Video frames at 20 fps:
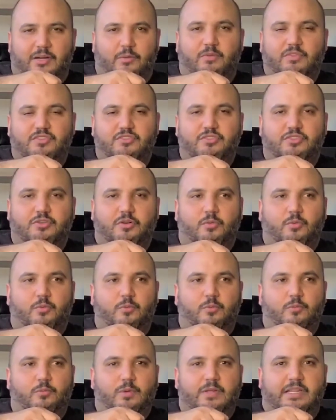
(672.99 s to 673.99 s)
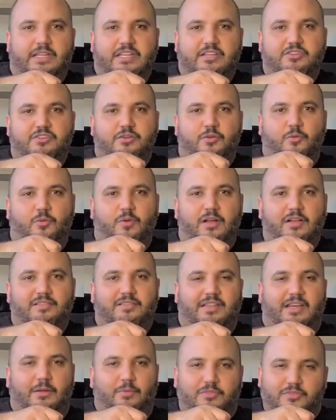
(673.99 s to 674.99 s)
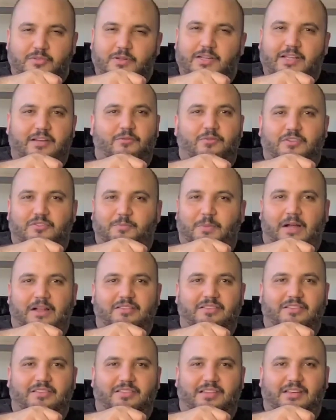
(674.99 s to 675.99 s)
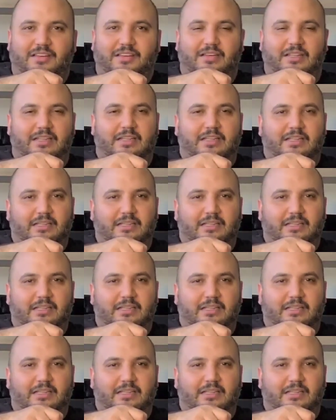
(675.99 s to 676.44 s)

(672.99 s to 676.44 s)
and I wasn't sure what the issue was, and I was trying to get responses, and